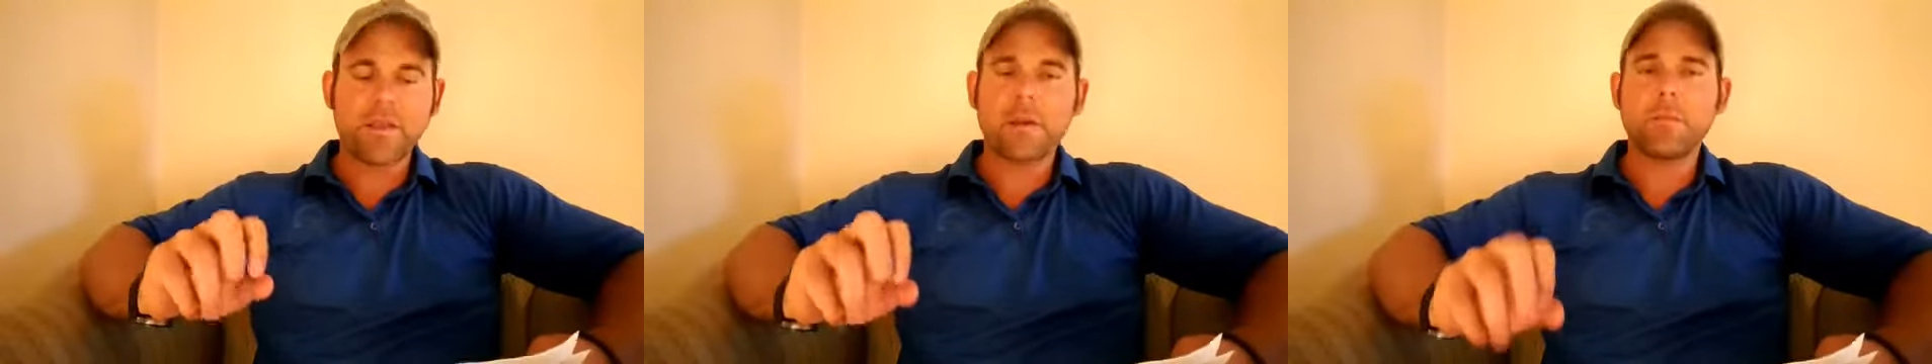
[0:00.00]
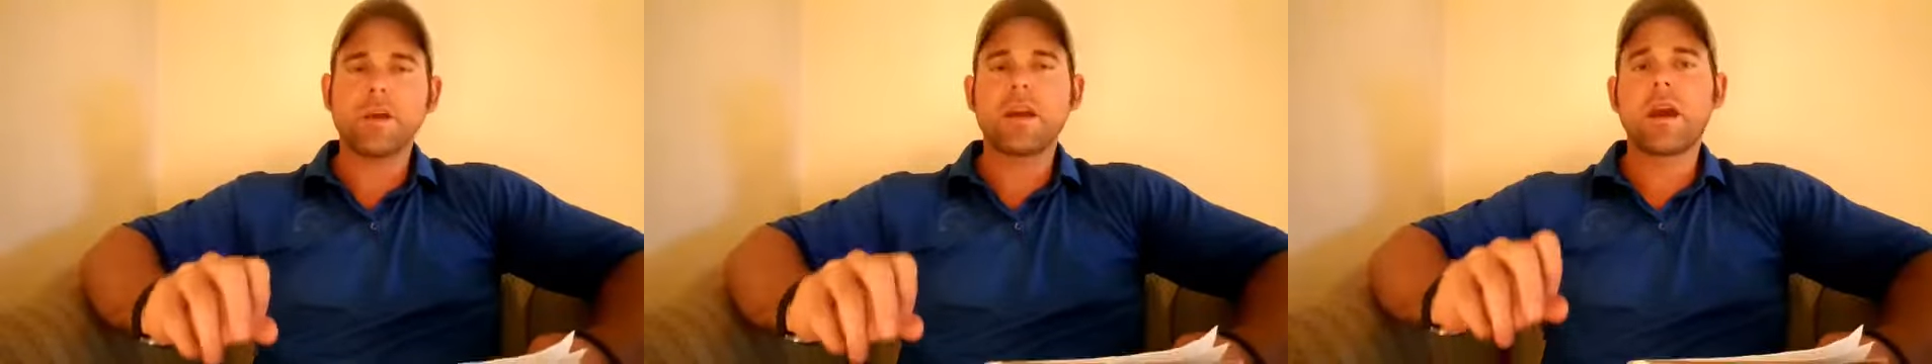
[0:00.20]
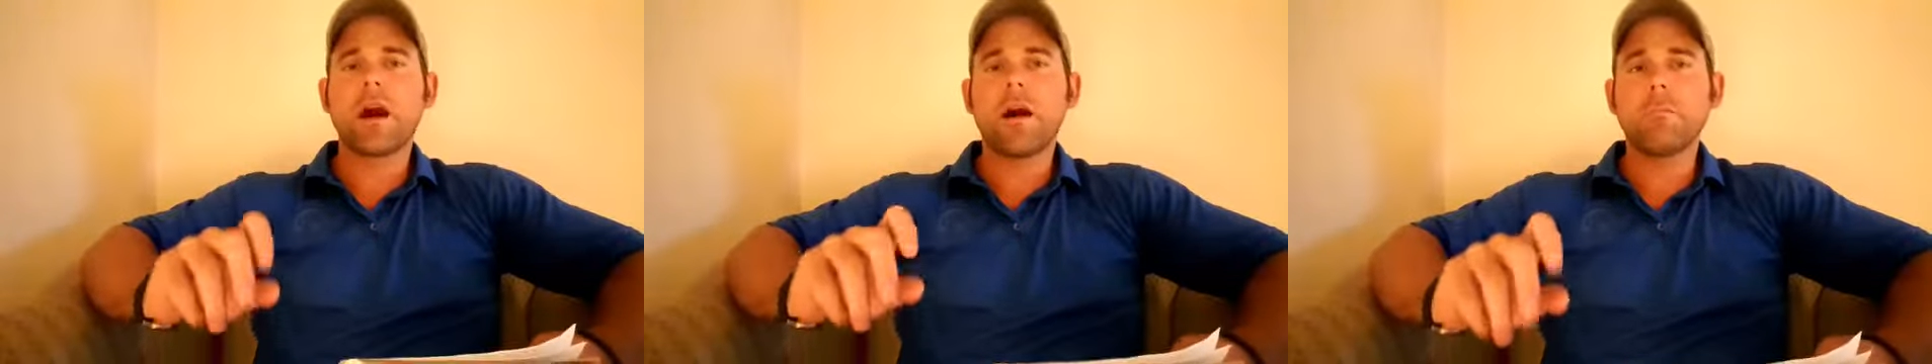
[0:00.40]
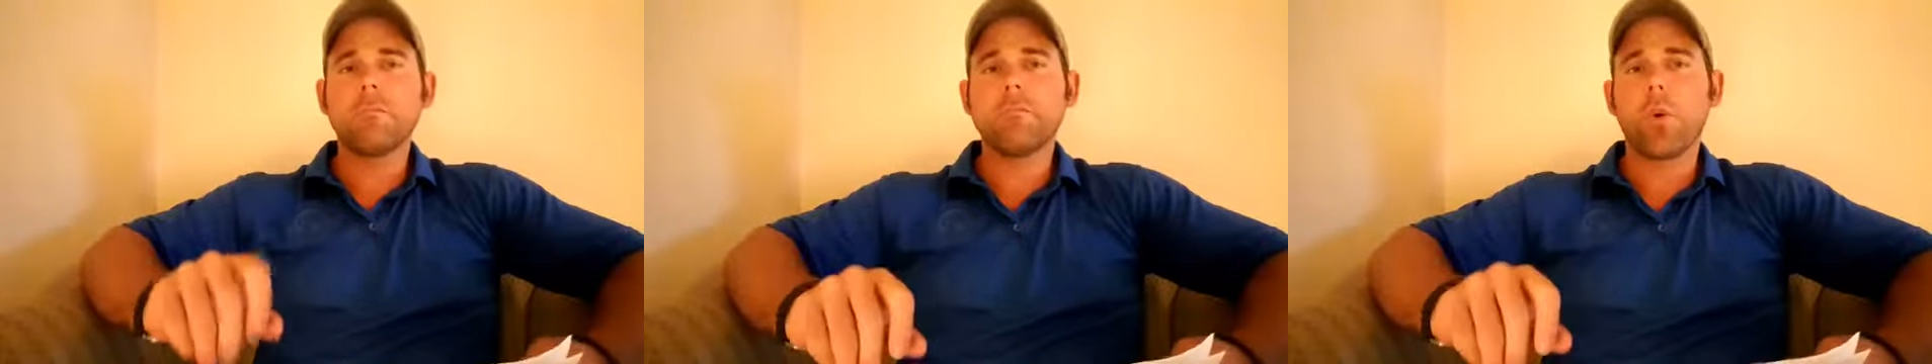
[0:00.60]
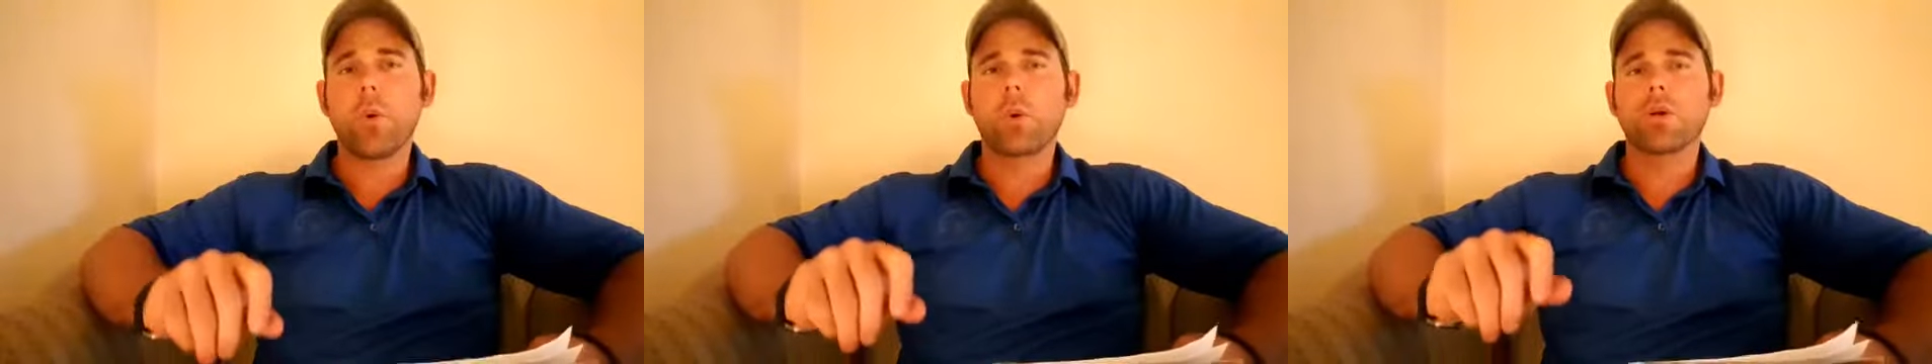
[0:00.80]
they become
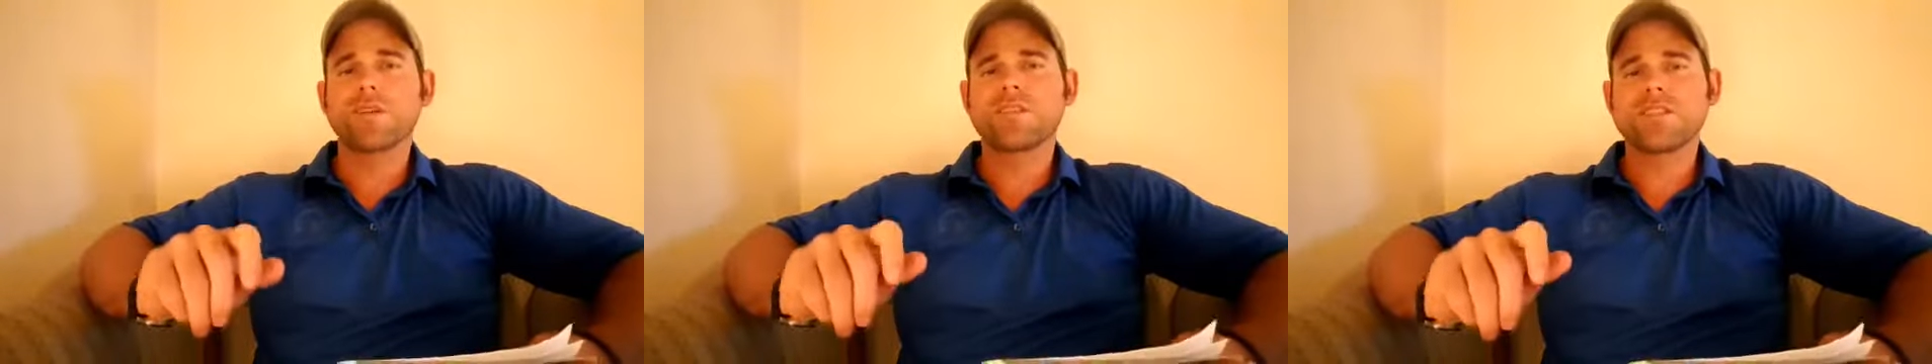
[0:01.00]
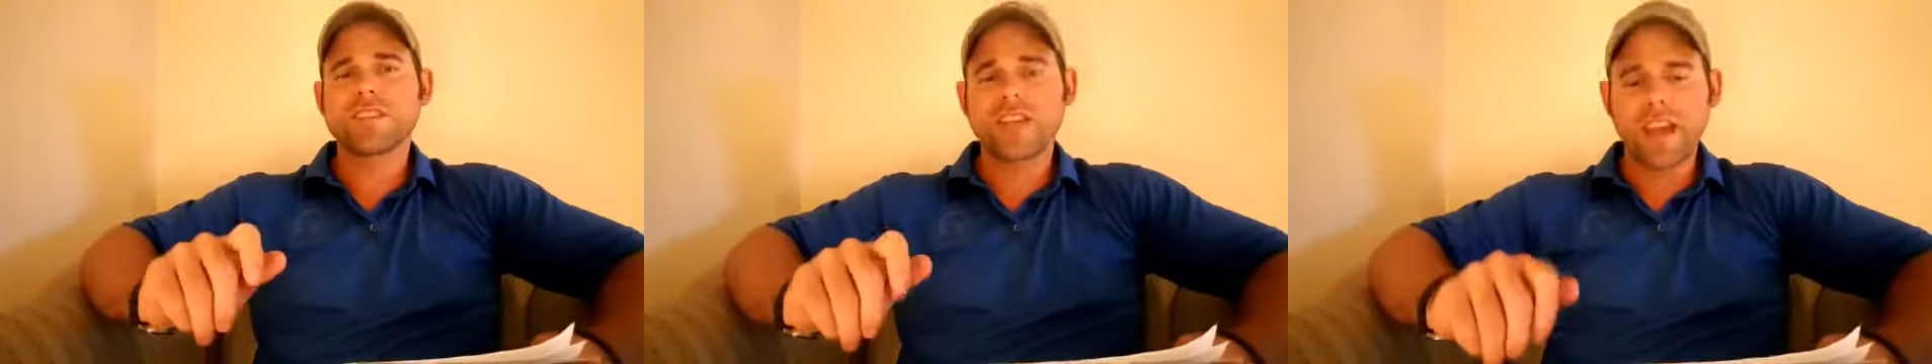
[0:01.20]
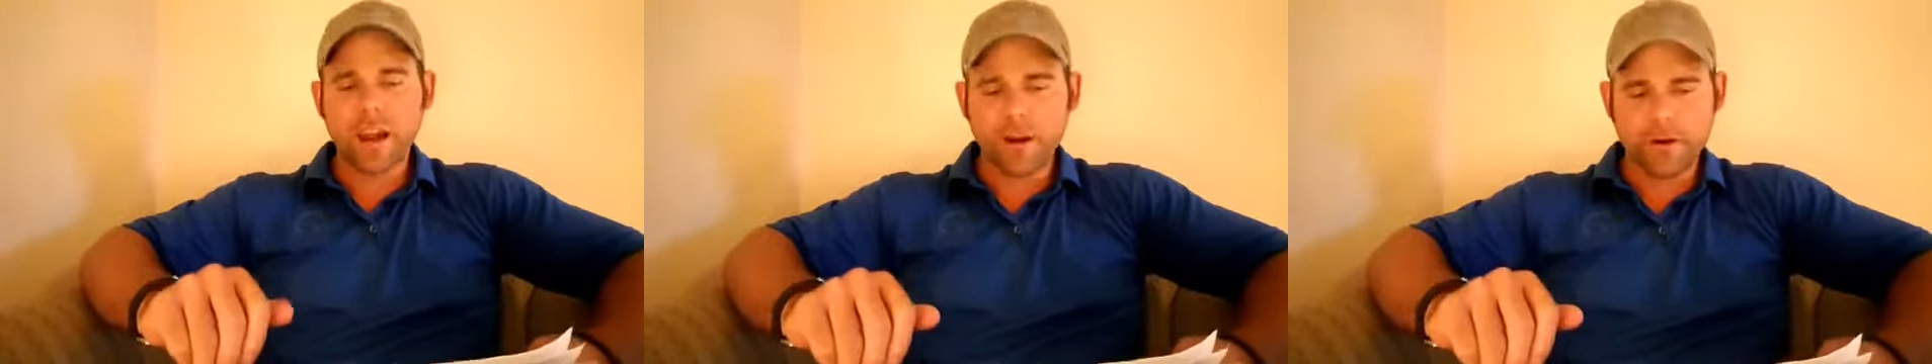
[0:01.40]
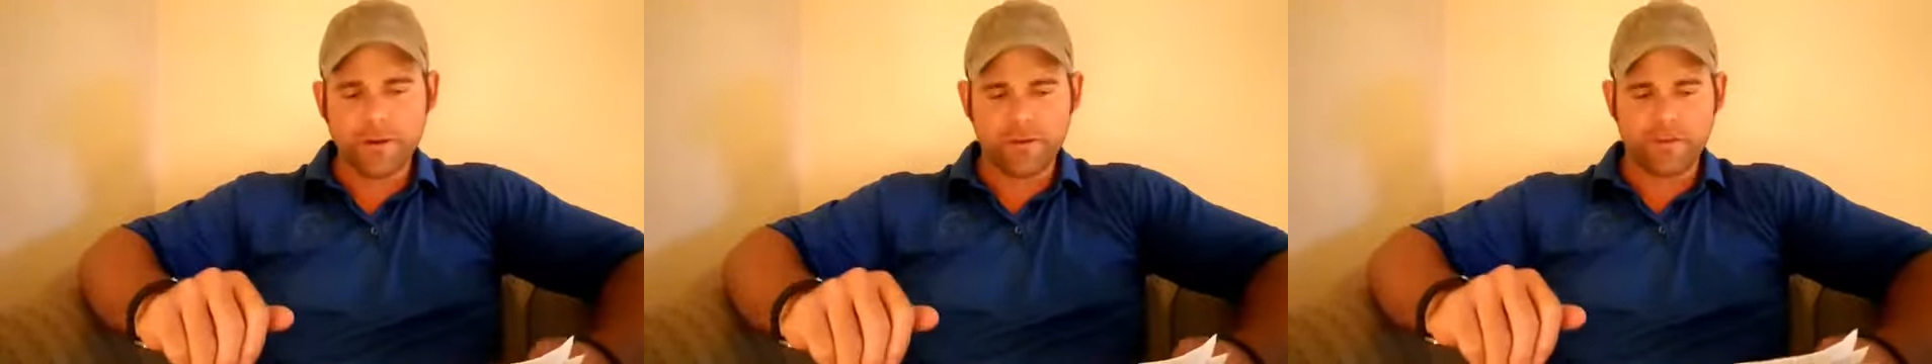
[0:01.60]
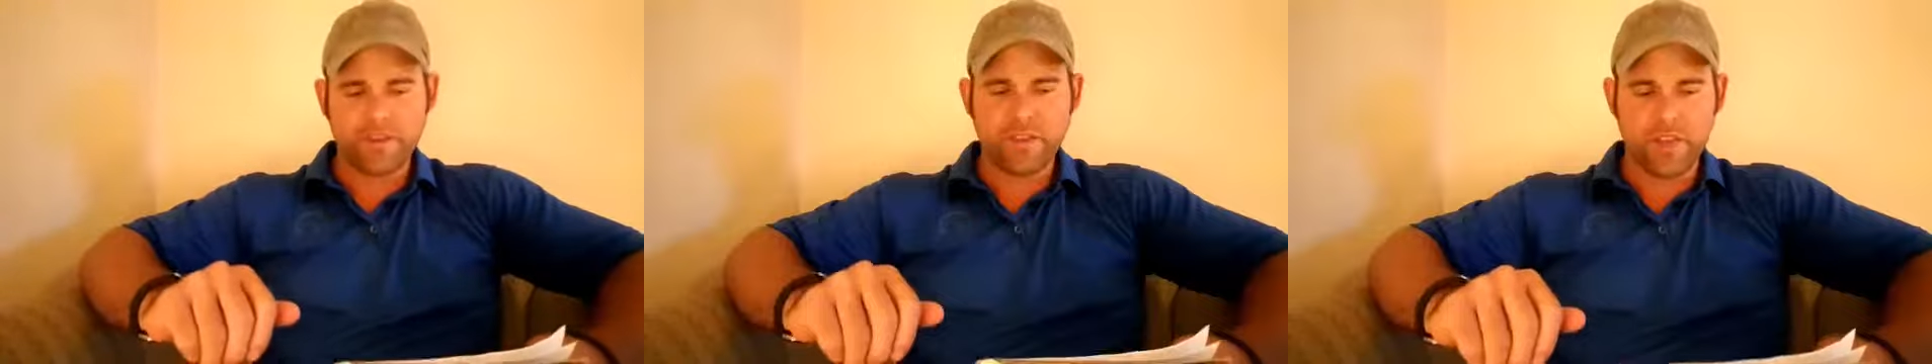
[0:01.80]
more scared
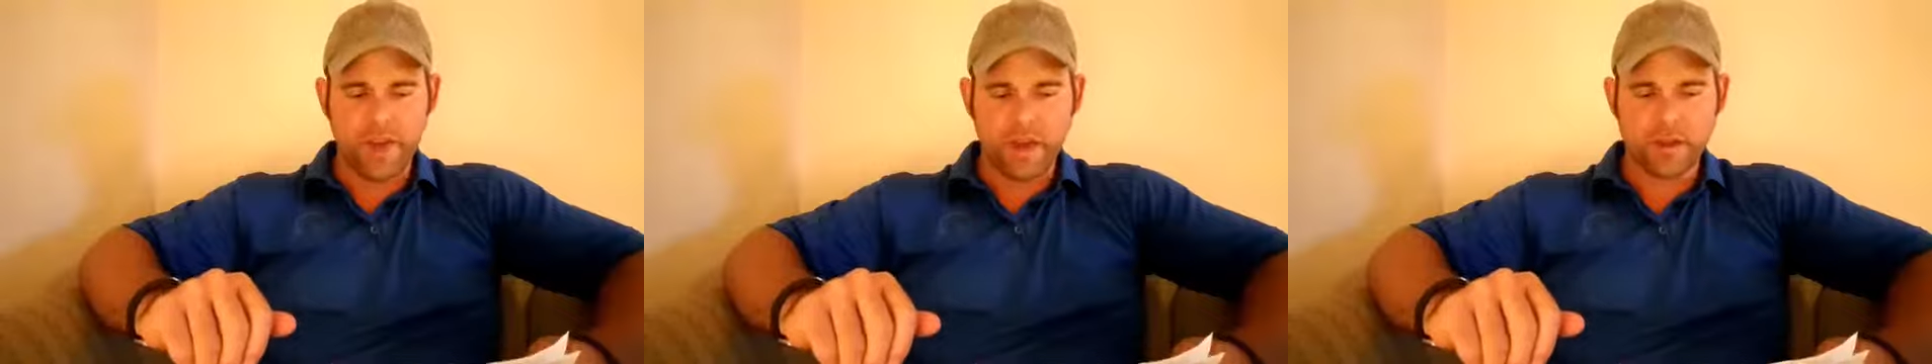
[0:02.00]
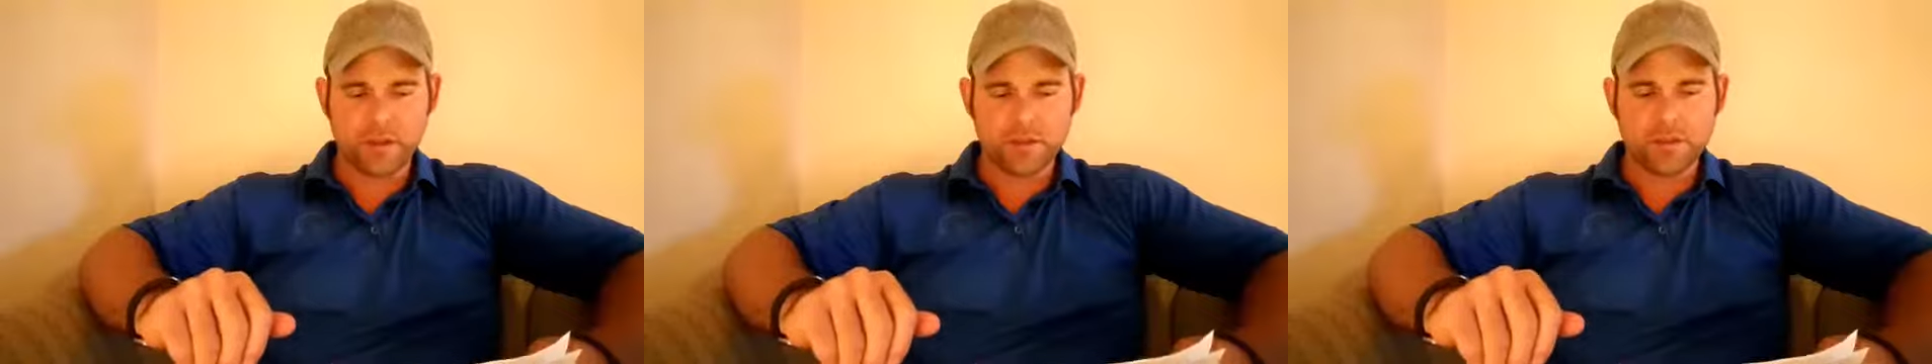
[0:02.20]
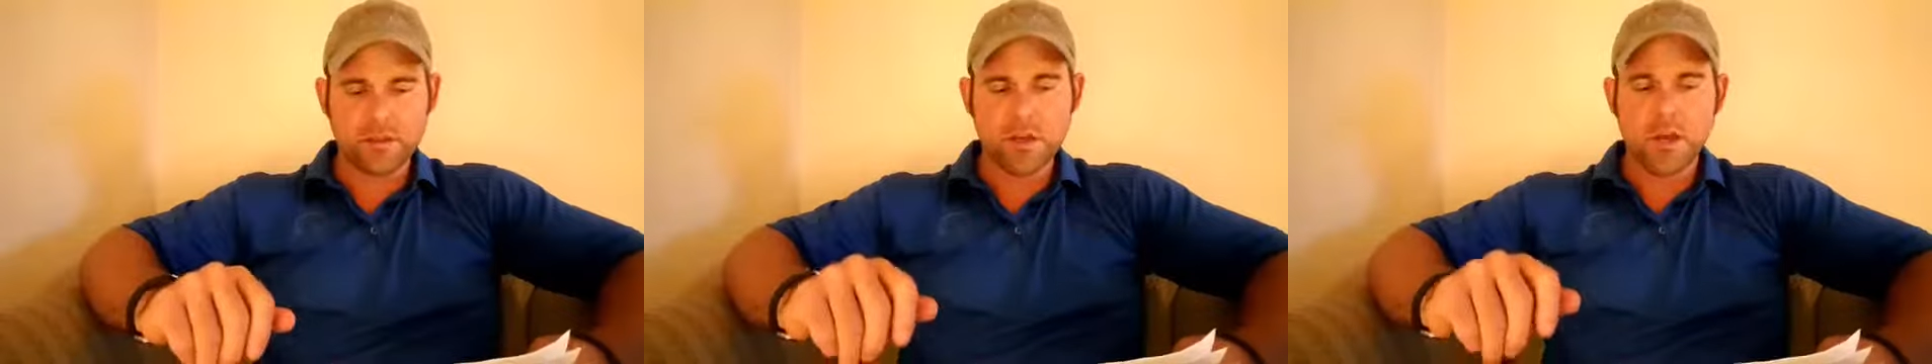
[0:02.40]
of things,